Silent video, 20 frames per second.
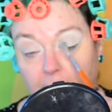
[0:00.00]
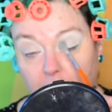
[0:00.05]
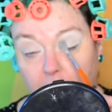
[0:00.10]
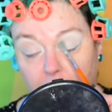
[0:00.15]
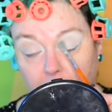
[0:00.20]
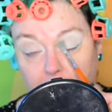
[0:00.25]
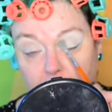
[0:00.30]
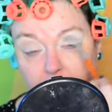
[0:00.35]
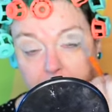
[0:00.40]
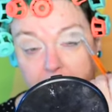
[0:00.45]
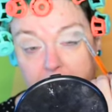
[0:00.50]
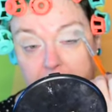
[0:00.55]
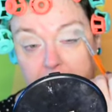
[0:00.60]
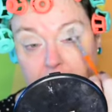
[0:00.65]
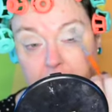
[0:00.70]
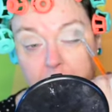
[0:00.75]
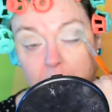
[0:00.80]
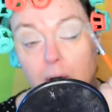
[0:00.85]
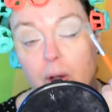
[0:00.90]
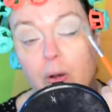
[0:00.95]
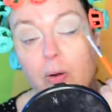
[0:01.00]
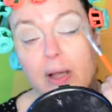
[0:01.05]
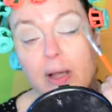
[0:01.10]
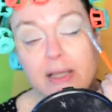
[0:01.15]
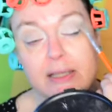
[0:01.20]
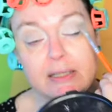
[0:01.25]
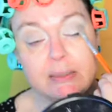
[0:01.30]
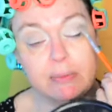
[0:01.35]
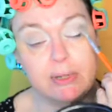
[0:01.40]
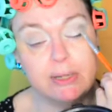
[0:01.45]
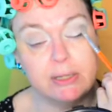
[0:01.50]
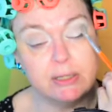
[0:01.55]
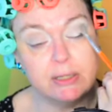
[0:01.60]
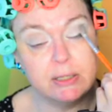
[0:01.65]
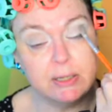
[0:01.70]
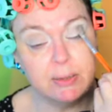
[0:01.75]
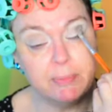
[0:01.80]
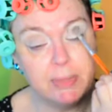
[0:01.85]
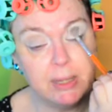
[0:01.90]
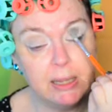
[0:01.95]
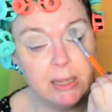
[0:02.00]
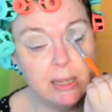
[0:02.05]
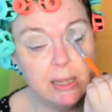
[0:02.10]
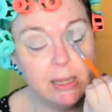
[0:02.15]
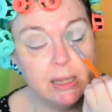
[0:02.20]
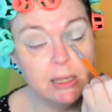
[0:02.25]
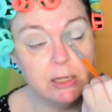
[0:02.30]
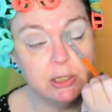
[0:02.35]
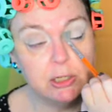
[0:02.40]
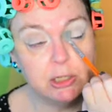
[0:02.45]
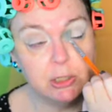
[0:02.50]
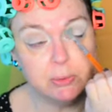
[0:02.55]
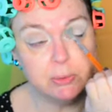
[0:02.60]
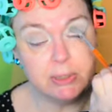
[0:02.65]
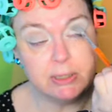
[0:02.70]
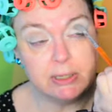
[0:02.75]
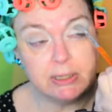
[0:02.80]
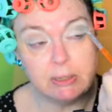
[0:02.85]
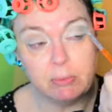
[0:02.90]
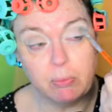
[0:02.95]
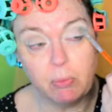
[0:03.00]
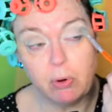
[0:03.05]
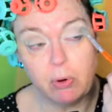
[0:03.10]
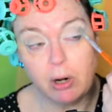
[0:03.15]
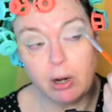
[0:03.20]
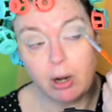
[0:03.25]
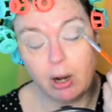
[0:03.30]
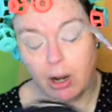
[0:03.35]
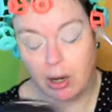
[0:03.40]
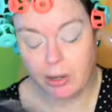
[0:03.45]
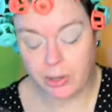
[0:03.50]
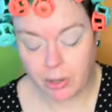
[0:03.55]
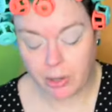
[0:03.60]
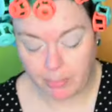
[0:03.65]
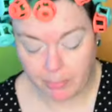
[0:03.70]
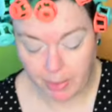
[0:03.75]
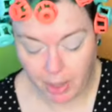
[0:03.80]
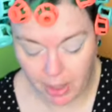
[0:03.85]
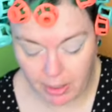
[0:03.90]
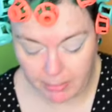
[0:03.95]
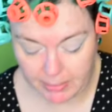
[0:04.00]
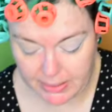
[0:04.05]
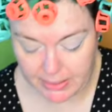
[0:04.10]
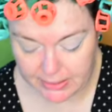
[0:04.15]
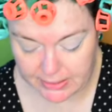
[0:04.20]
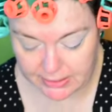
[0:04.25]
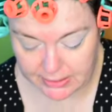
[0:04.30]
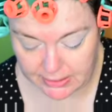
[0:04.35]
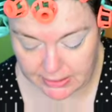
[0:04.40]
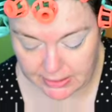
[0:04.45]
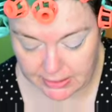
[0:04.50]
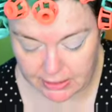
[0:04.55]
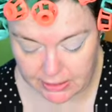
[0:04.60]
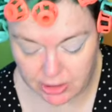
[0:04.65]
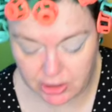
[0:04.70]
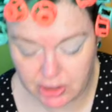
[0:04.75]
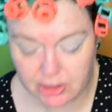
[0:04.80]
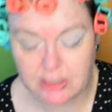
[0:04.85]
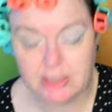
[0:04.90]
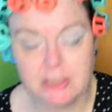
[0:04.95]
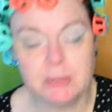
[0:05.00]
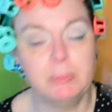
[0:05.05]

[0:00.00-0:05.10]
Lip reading: girl that I know is doing some work on her apartment, and then she's